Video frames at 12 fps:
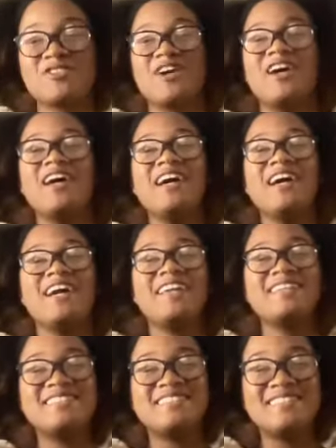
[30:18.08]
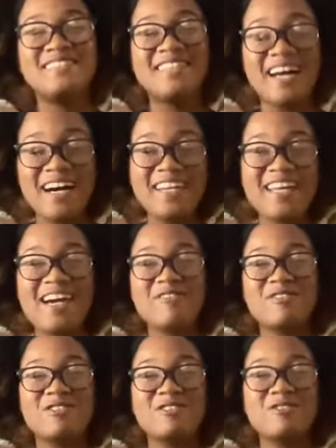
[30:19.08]
straw, and it's done
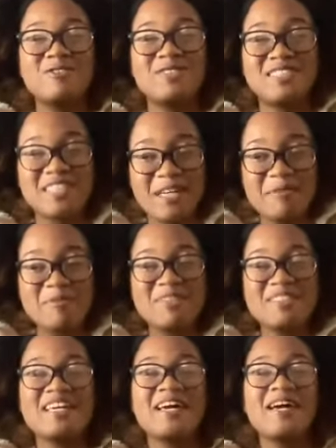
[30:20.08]
after 2 sips.